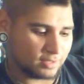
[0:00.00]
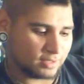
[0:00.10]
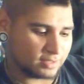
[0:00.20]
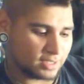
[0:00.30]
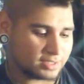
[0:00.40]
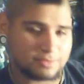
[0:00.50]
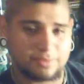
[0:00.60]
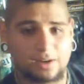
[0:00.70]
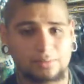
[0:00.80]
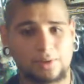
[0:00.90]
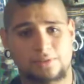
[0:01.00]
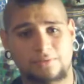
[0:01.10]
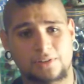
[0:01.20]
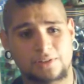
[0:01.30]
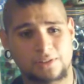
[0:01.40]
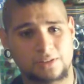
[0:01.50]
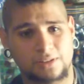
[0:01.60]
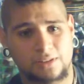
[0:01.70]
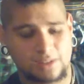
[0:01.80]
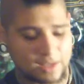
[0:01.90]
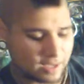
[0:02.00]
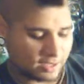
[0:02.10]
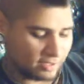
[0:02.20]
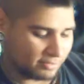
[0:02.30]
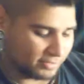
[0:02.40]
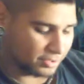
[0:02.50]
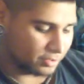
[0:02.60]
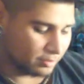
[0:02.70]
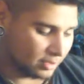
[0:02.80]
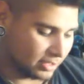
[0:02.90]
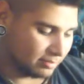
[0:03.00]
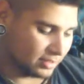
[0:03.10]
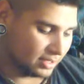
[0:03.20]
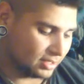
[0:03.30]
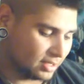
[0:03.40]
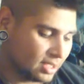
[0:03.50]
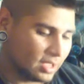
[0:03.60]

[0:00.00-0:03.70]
it's actually downright sufficient. And if you don't believe me,